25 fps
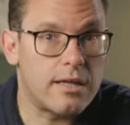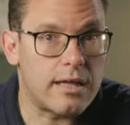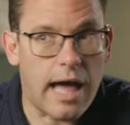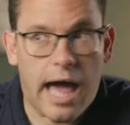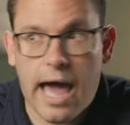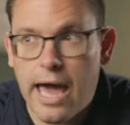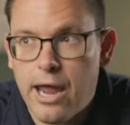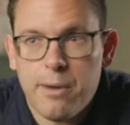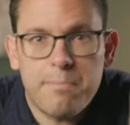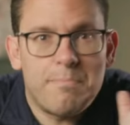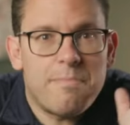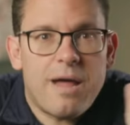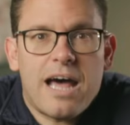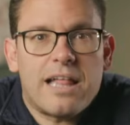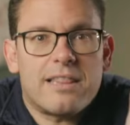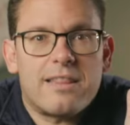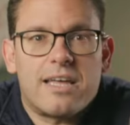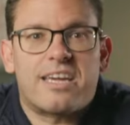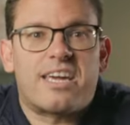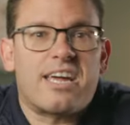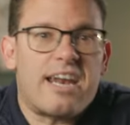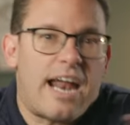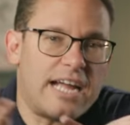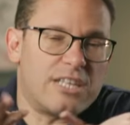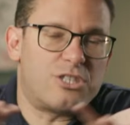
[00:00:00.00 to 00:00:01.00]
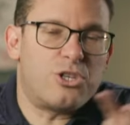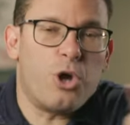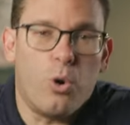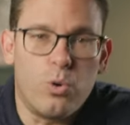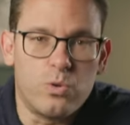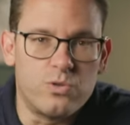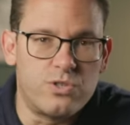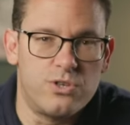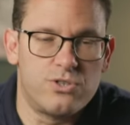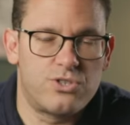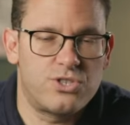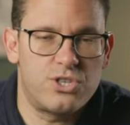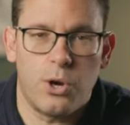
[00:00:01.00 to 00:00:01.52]
I'm not like an I
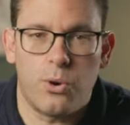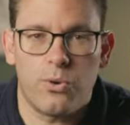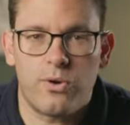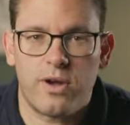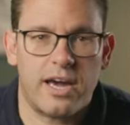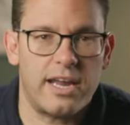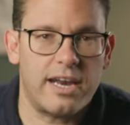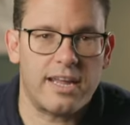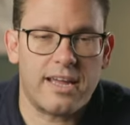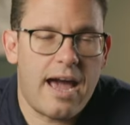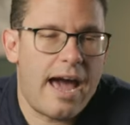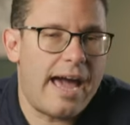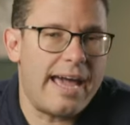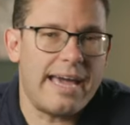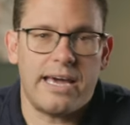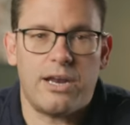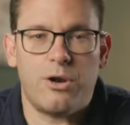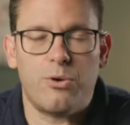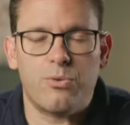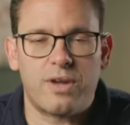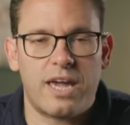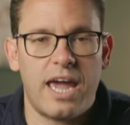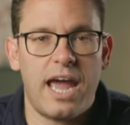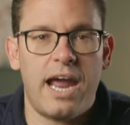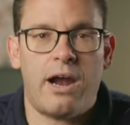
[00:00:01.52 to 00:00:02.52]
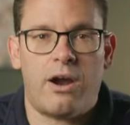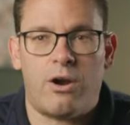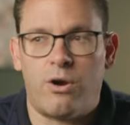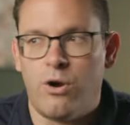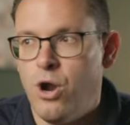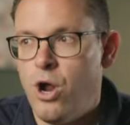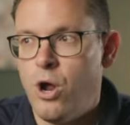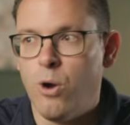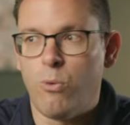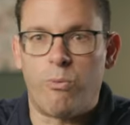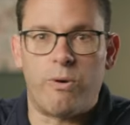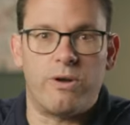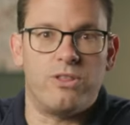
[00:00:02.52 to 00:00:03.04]
told you so kind of guy. I don't care
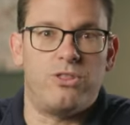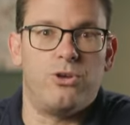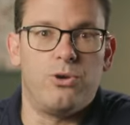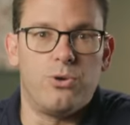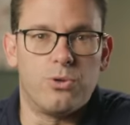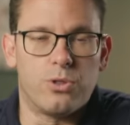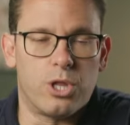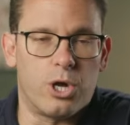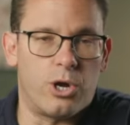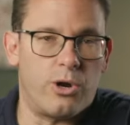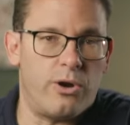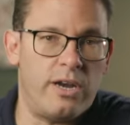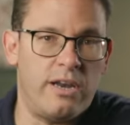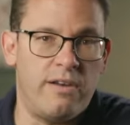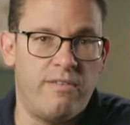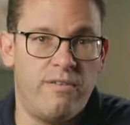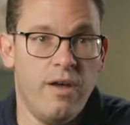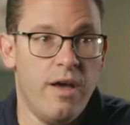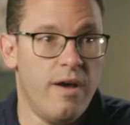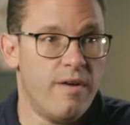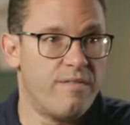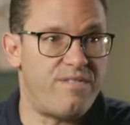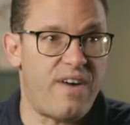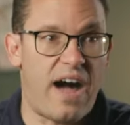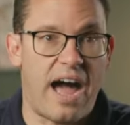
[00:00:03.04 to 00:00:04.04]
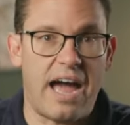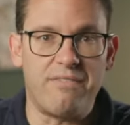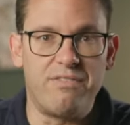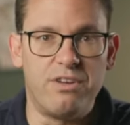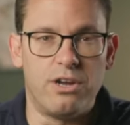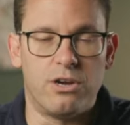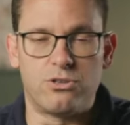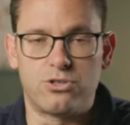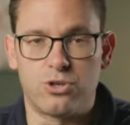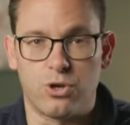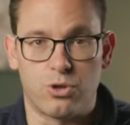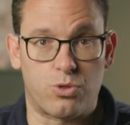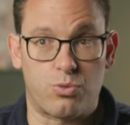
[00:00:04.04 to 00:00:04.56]
whether you learn in 5
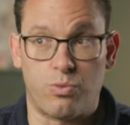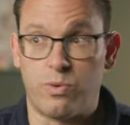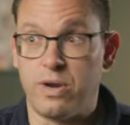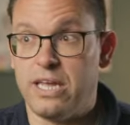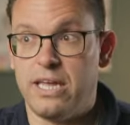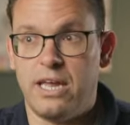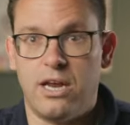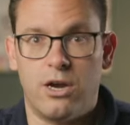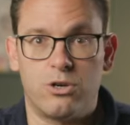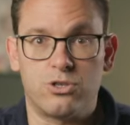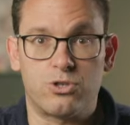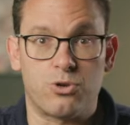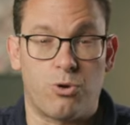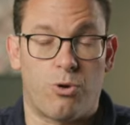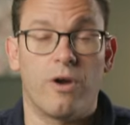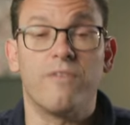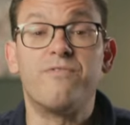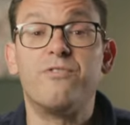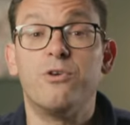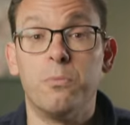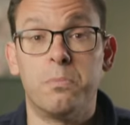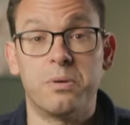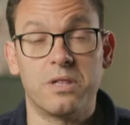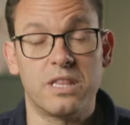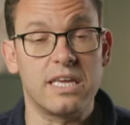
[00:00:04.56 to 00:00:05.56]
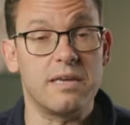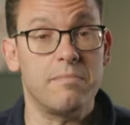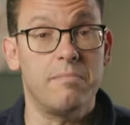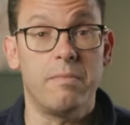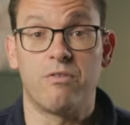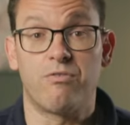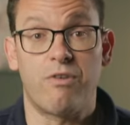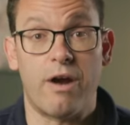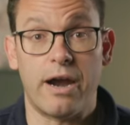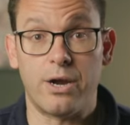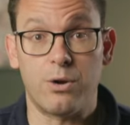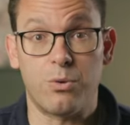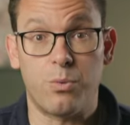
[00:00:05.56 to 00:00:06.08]
years or 3 years or if you believe me
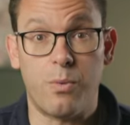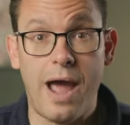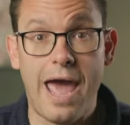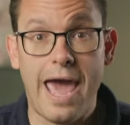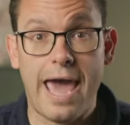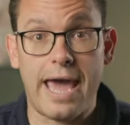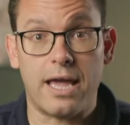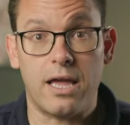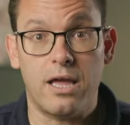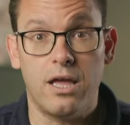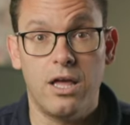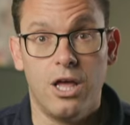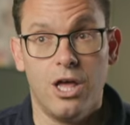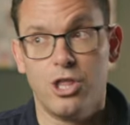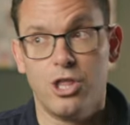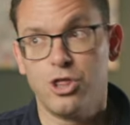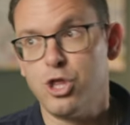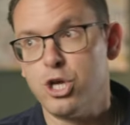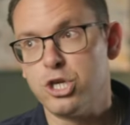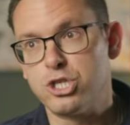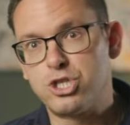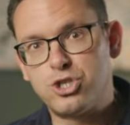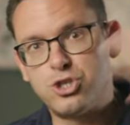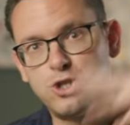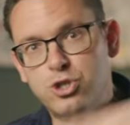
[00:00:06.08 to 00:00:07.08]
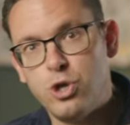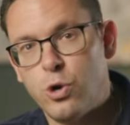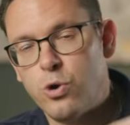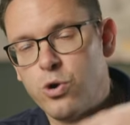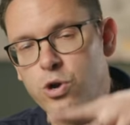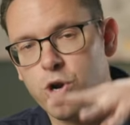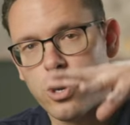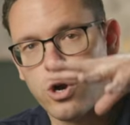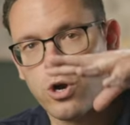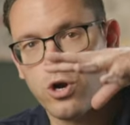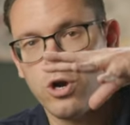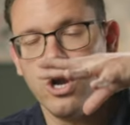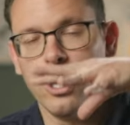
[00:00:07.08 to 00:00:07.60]
right away. The
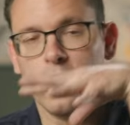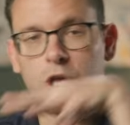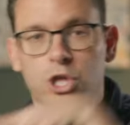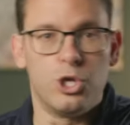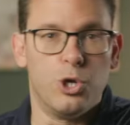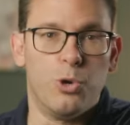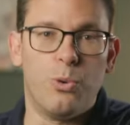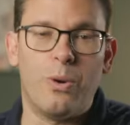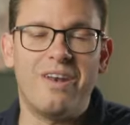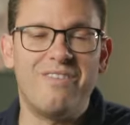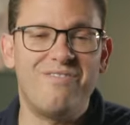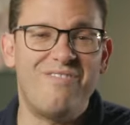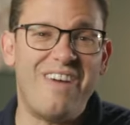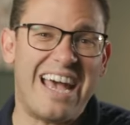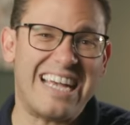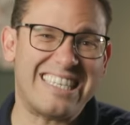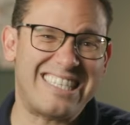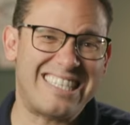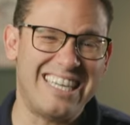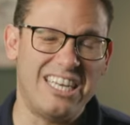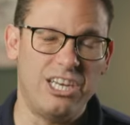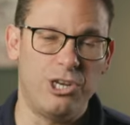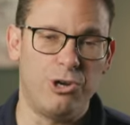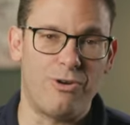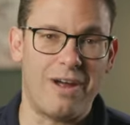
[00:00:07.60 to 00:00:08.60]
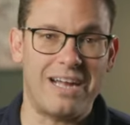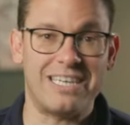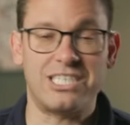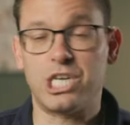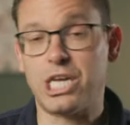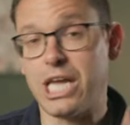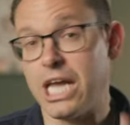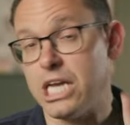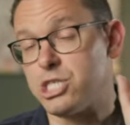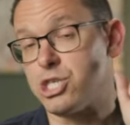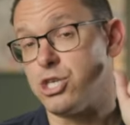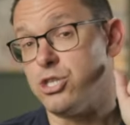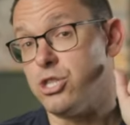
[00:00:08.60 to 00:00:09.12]
sooner you invest in your
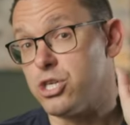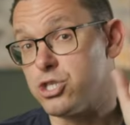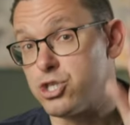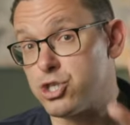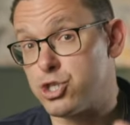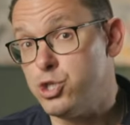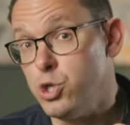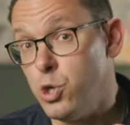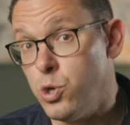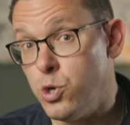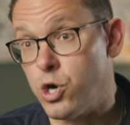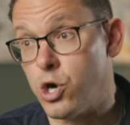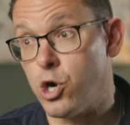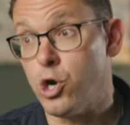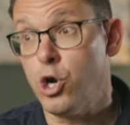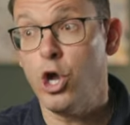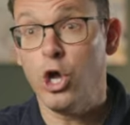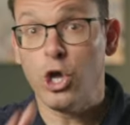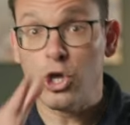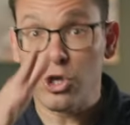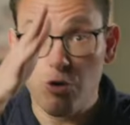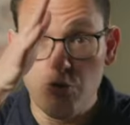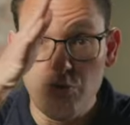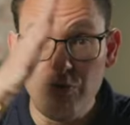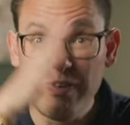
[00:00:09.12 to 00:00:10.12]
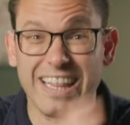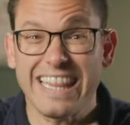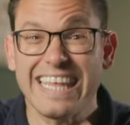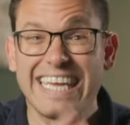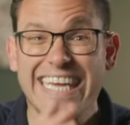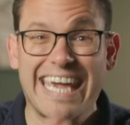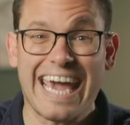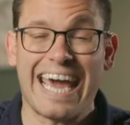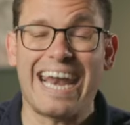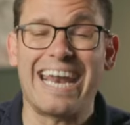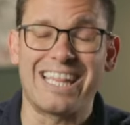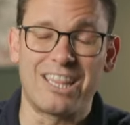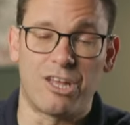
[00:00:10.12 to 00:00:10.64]
education, the sooner you really
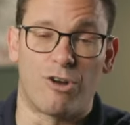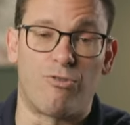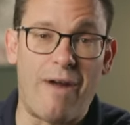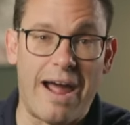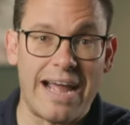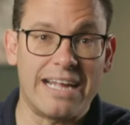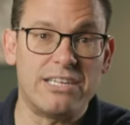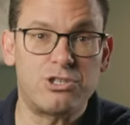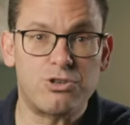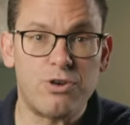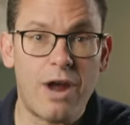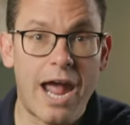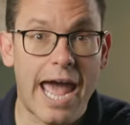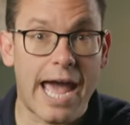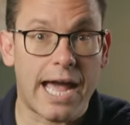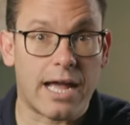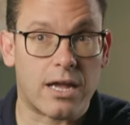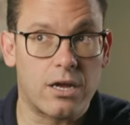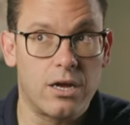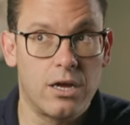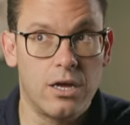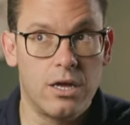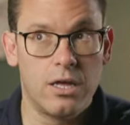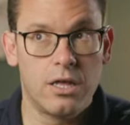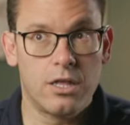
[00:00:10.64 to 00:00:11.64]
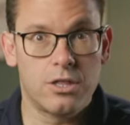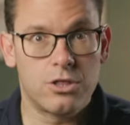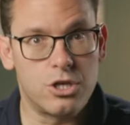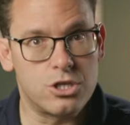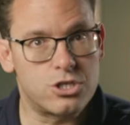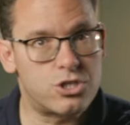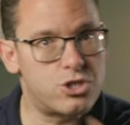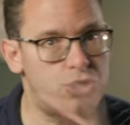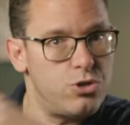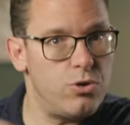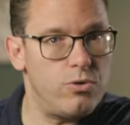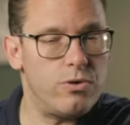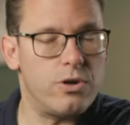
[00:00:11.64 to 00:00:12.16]
get on the right track, the
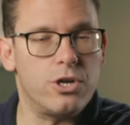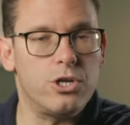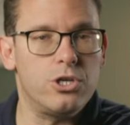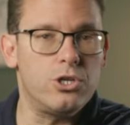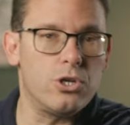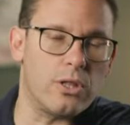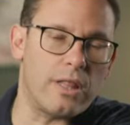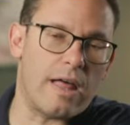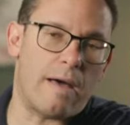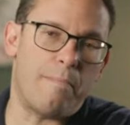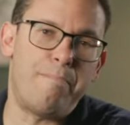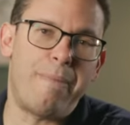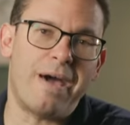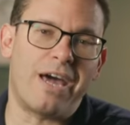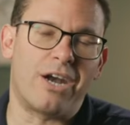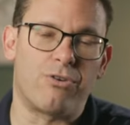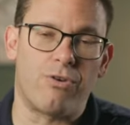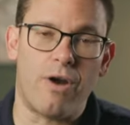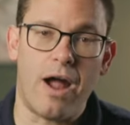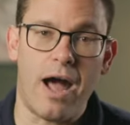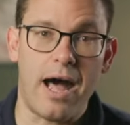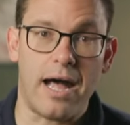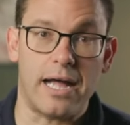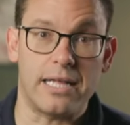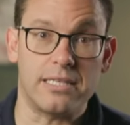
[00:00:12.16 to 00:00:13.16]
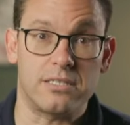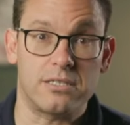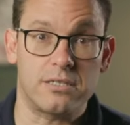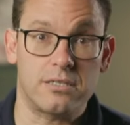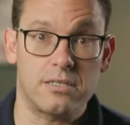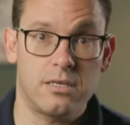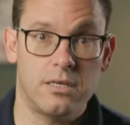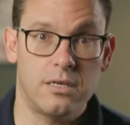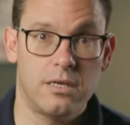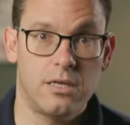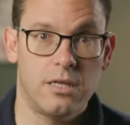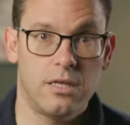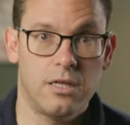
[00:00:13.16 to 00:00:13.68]
sooner you'll have better odds.